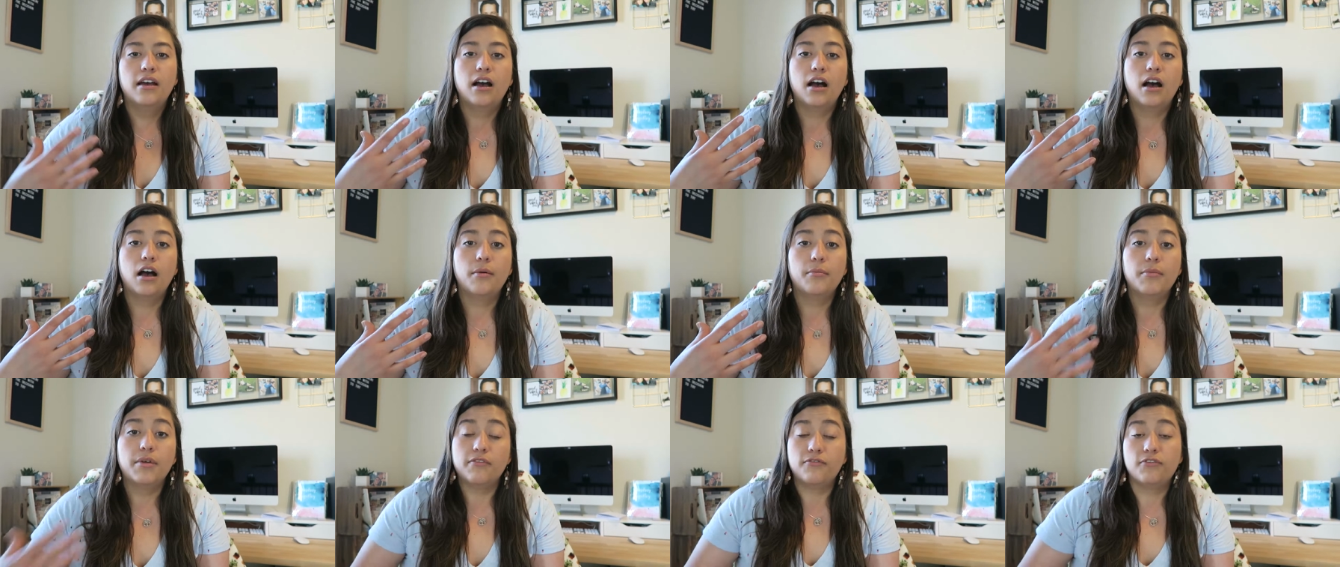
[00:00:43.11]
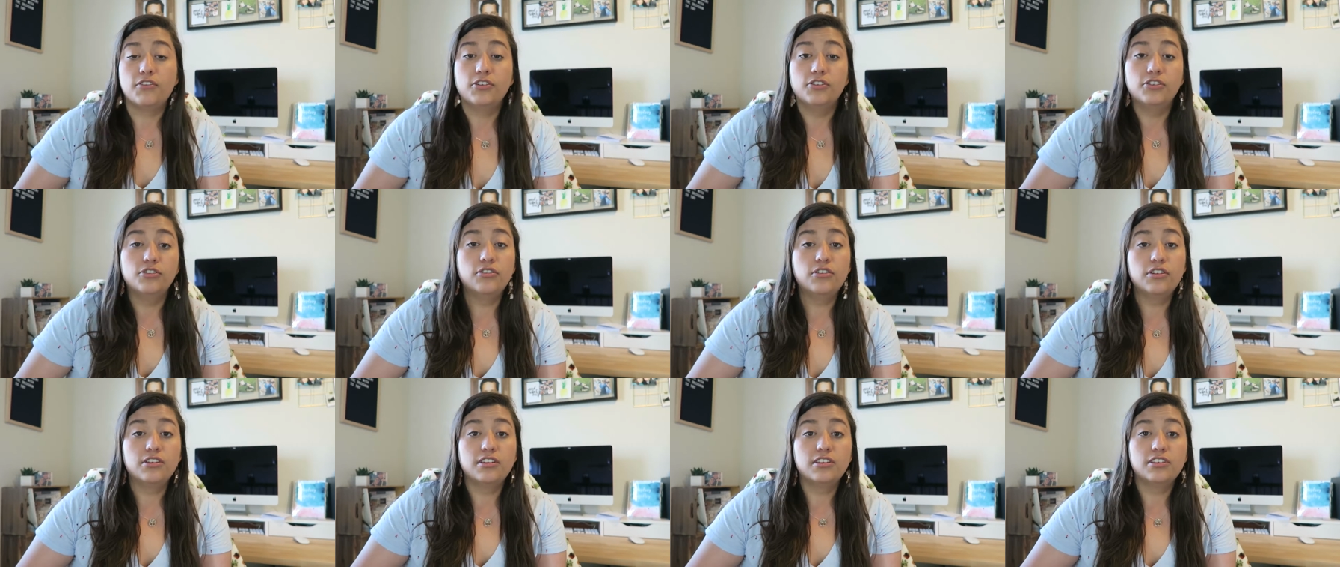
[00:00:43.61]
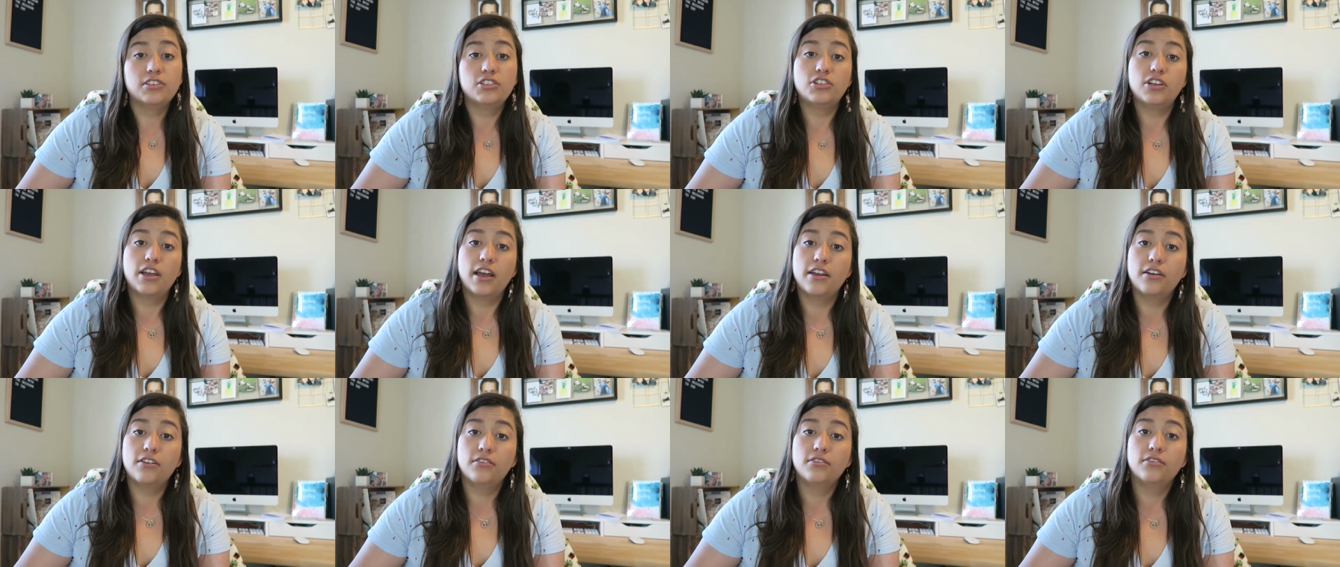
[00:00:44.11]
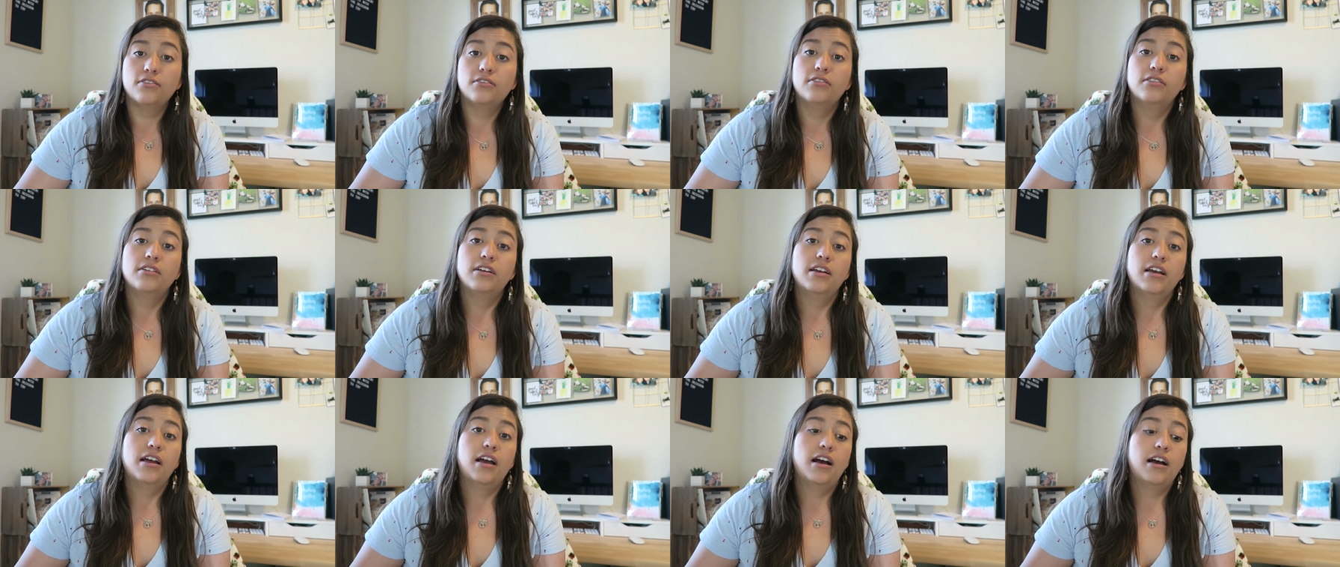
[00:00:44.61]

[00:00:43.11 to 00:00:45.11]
um, if you're new to this channel,